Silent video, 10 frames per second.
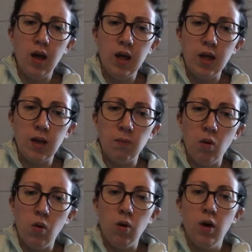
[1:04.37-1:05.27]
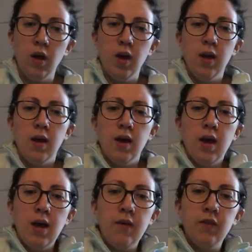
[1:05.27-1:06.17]
in a more
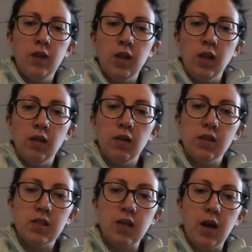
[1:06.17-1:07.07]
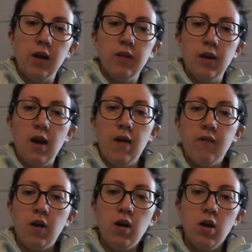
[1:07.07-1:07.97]
heavenly style than
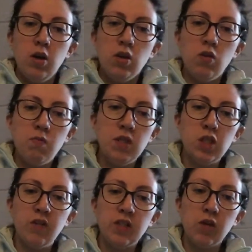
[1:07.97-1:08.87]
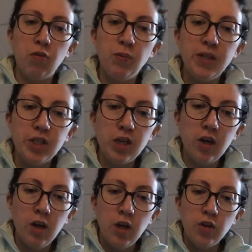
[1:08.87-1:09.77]
ever. You mischievous creature,
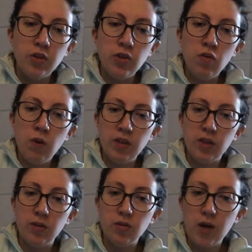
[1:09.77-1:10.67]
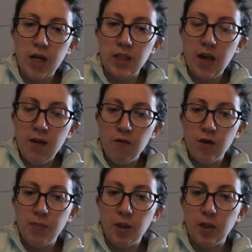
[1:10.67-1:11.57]
do you want to attract
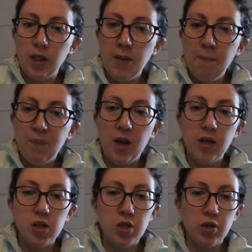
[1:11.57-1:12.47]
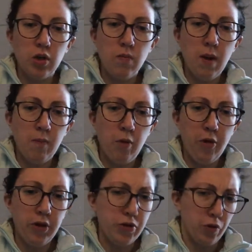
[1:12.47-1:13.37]
everybody? I assure you my
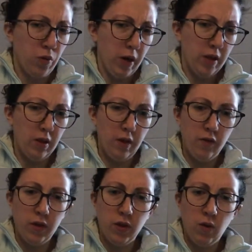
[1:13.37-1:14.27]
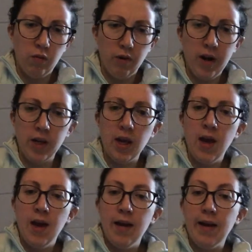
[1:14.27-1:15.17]
brother is quite in love with you already,
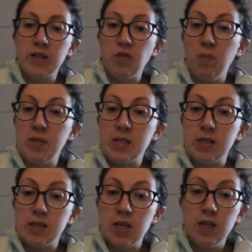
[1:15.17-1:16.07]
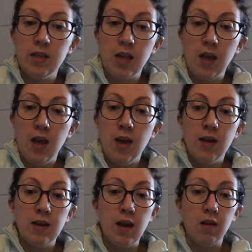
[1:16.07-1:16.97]
and as for Mr. Tilney,
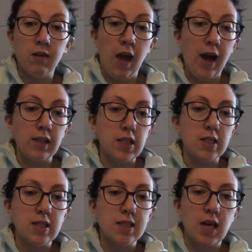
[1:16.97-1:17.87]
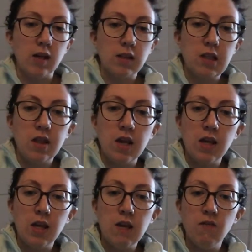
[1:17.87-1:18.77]
now that is a settled
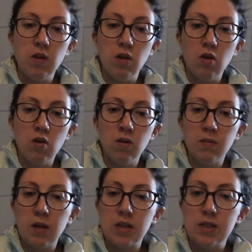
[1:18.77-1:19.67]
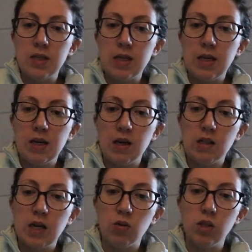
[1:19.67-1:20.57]
thing. Even your modesty cannot
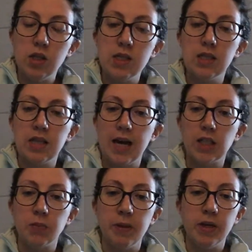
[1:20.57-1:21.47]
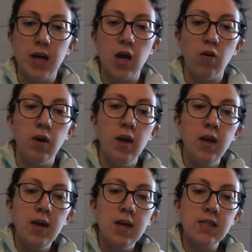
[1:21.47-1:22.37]
doubt his attachment now.
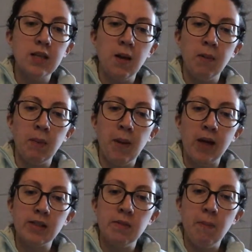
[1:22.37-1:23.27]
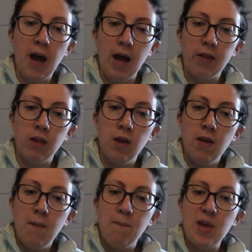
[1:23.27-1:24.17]
His coming back to Bath
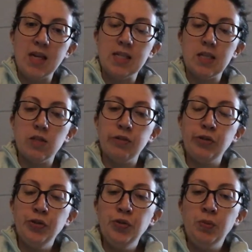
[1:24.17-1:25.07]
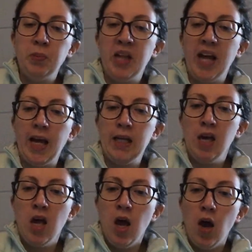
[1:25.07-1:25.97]
makes it too plain.
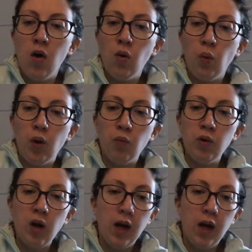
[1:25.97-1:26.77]
Oh, what would